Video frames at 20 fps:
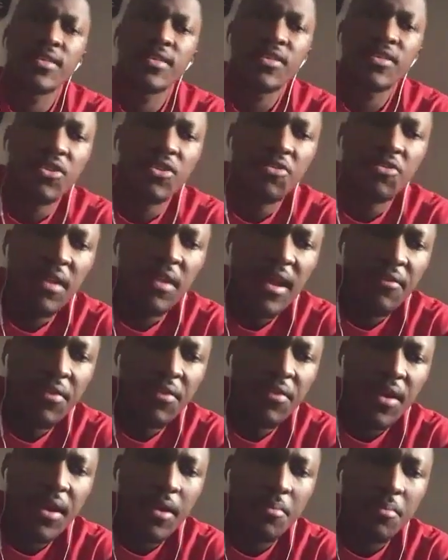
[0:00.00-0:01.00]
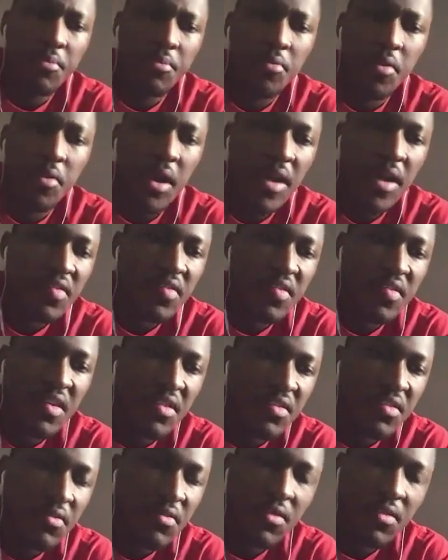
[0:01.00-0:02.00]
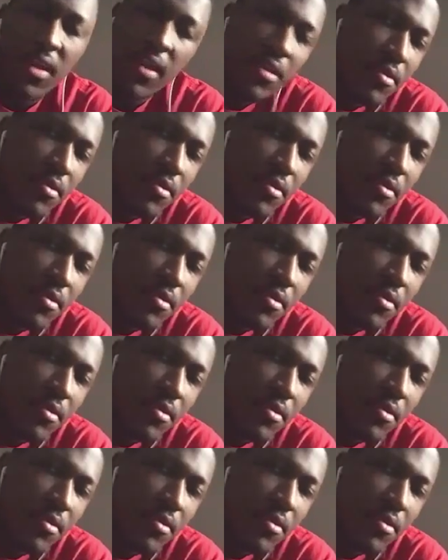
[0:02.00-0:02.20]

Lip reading: Do you have like a process of like,